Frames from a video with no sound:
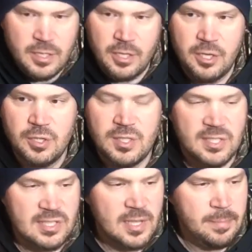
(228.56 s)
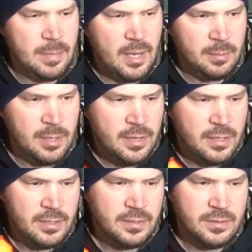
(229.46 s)
You're going to use a slip bobber.
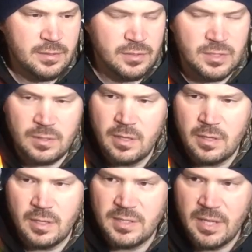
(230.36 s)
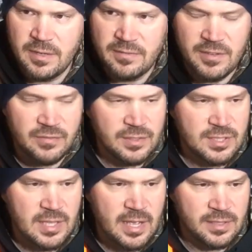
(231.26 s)
There's a ton of different
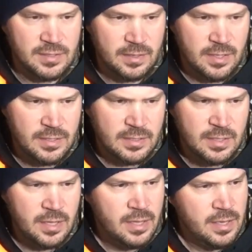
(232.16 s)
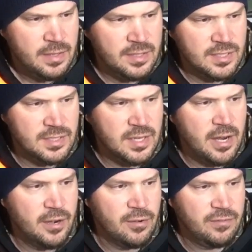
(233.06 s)
styles of these. This is an
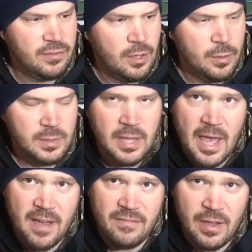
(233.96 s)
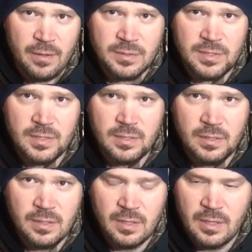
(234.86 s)
Aerofloat 1/2 ounce,
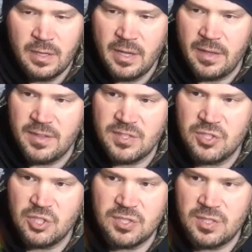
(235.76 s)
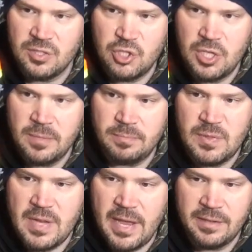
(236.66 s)
and this is just a cheap
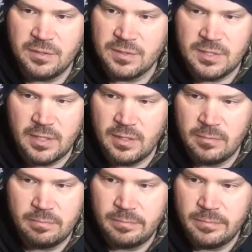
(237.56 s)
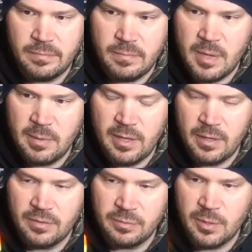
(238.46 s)
Danielson, maybe
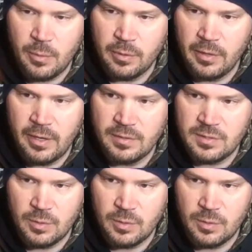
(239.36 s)
a 3/4 ounce